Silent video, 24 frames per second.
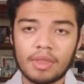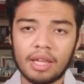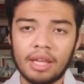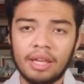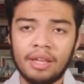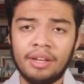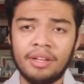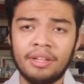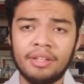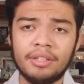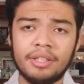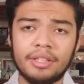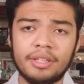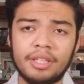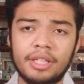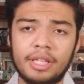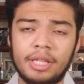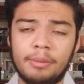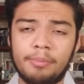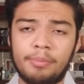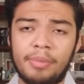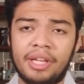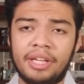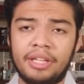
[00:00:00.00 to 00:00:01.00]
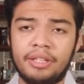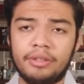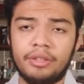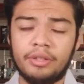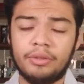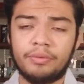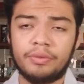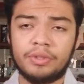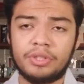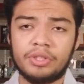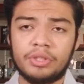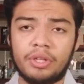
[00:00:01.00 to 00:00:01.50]
I didn't get the name penny
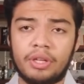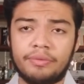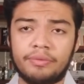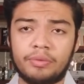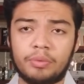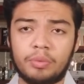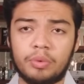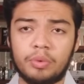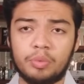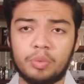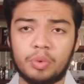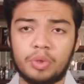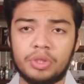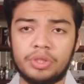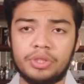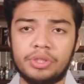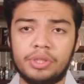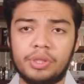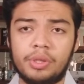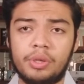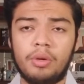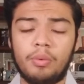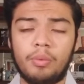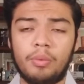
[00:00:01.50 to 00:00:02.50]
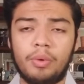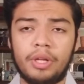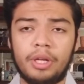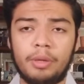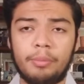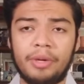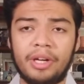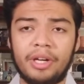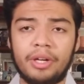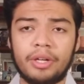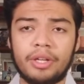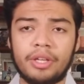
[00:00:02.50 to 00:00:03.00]
loafer till after World War II, when
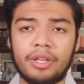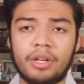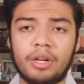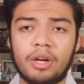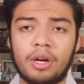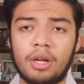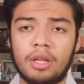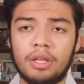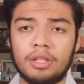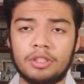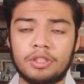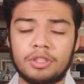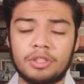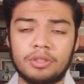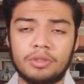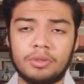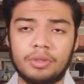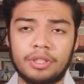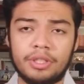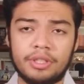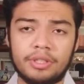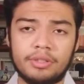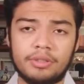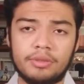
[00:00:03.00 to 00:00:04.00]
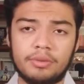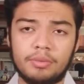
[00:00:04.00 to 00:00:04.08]
American college students